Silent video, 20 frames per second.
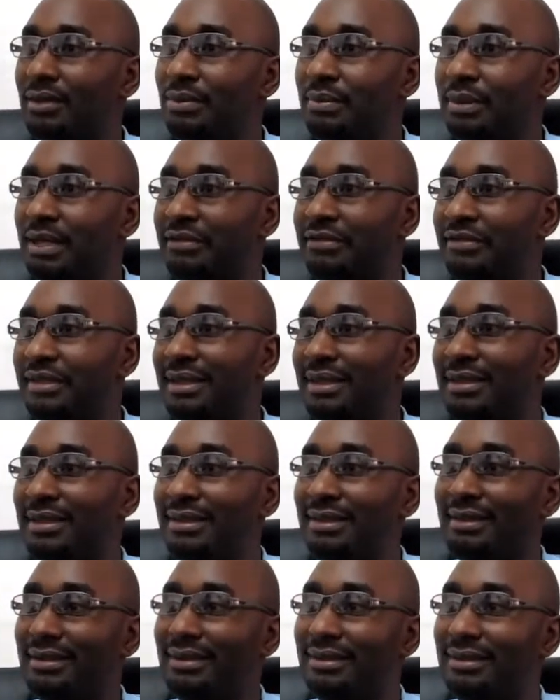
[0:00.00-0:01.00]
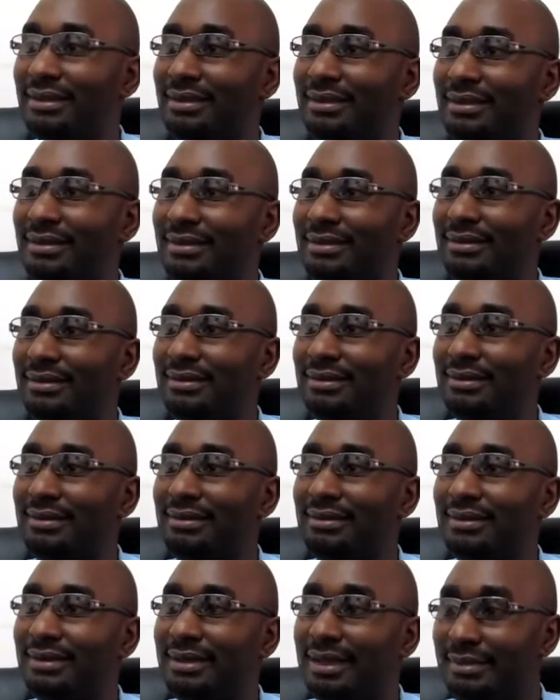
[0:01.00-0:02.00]
pay fee.
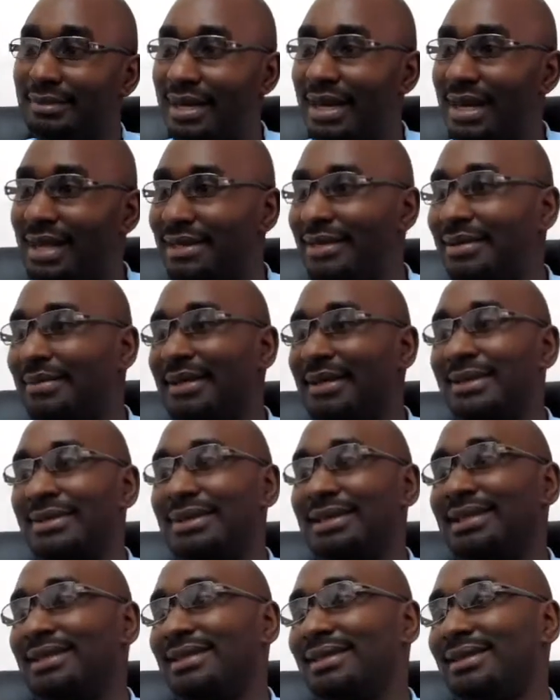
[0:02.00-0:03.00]
Same large amount.